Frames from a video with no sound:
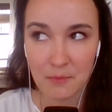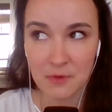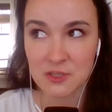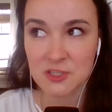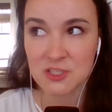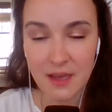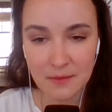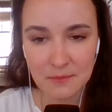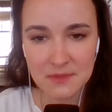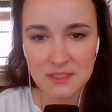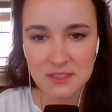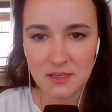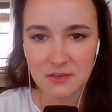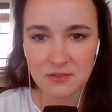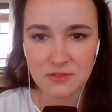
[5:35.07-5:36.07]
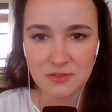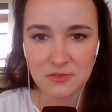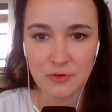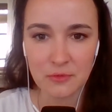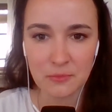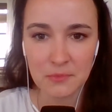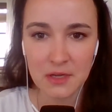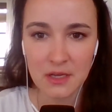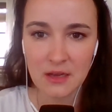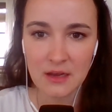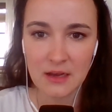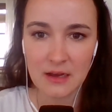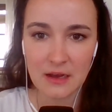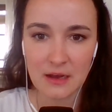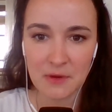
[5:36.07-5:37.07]
How much time does it consume
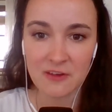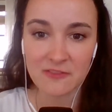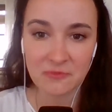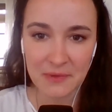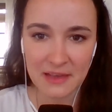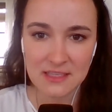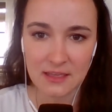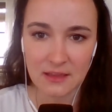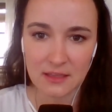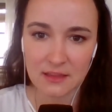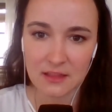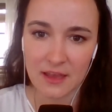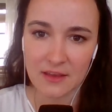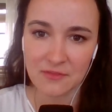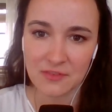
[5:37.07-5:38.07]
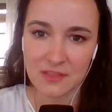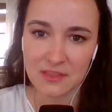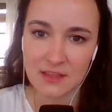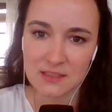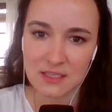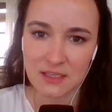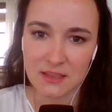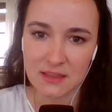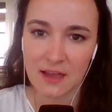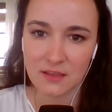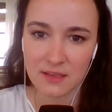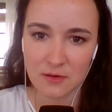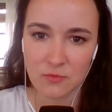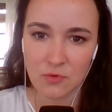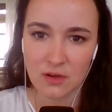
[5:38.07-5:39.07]
of my daily life and things like
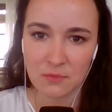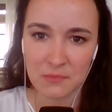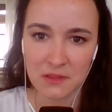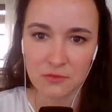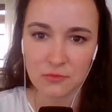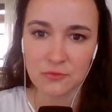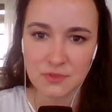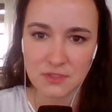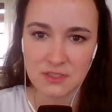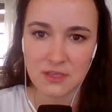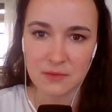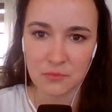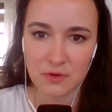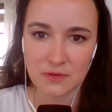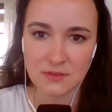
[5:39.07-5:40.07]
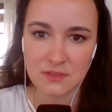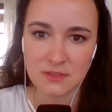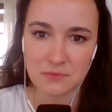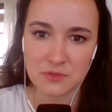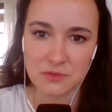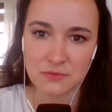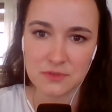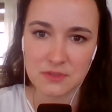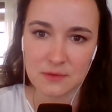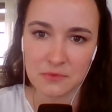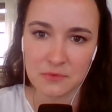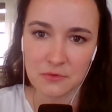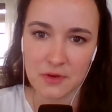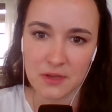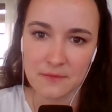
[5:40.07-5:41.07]
that? Like walk me through step 1, step 2,
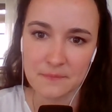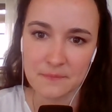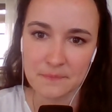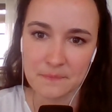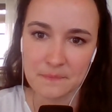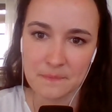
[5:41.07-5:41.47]
step 3.